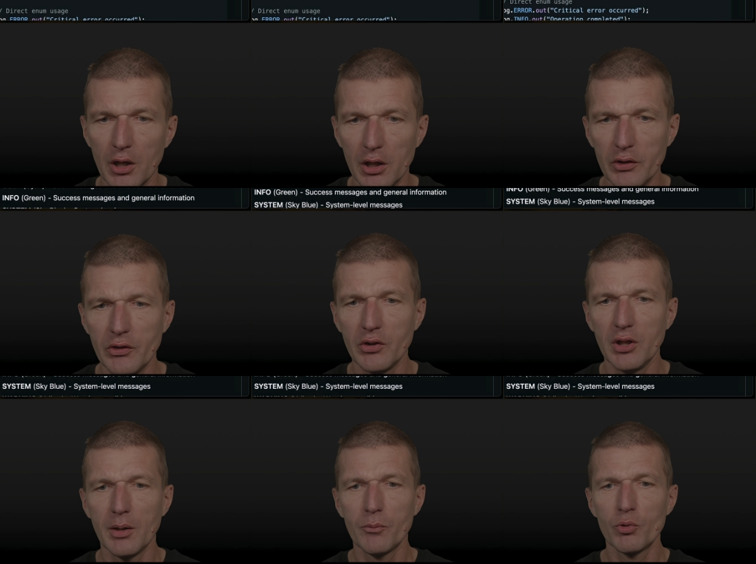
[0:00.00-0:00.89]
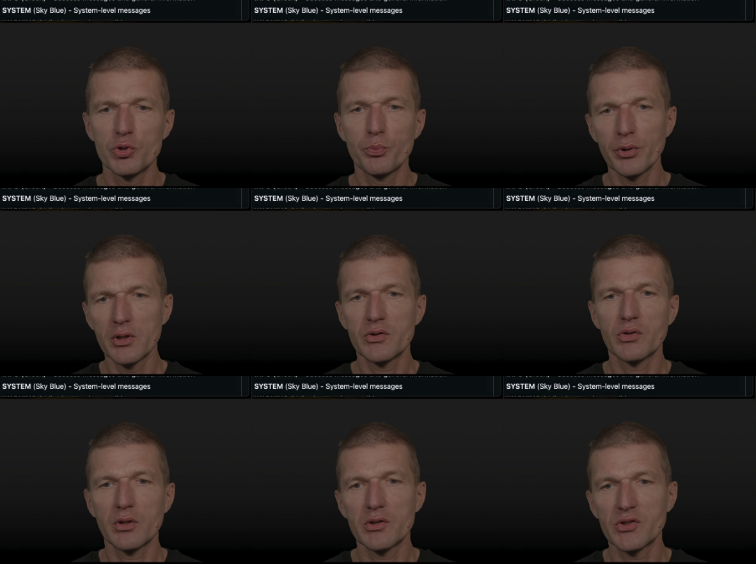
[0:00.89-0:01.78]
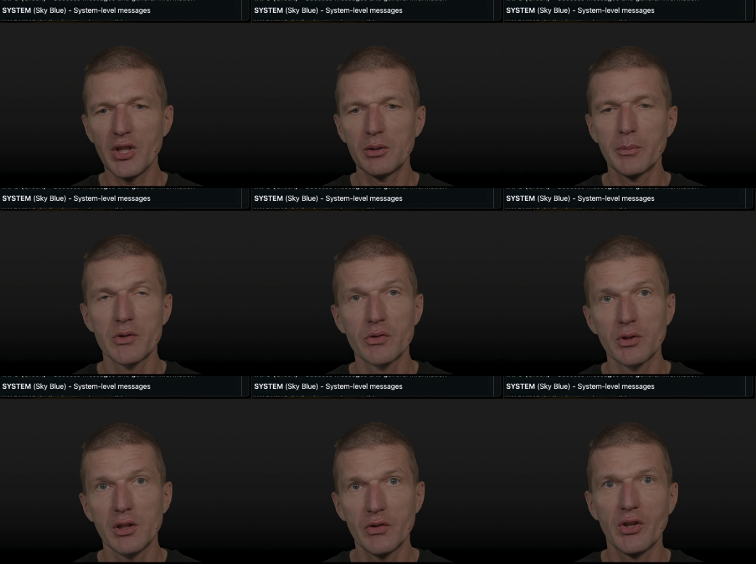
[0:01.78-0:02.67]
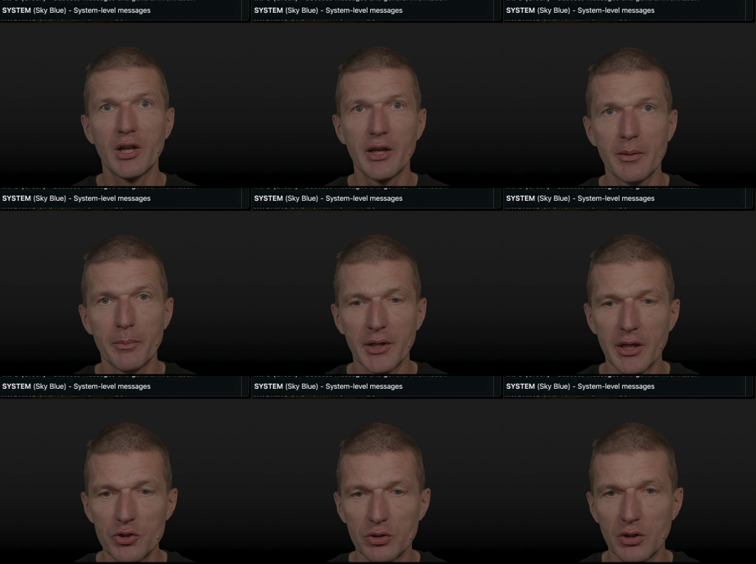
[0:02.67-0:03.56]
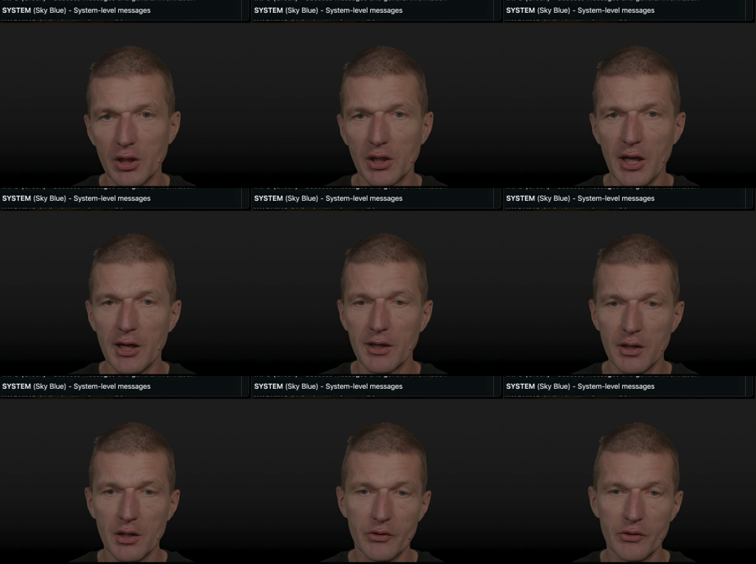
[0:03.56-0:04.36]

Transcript: And this is enum which prints statements in CLI application in color.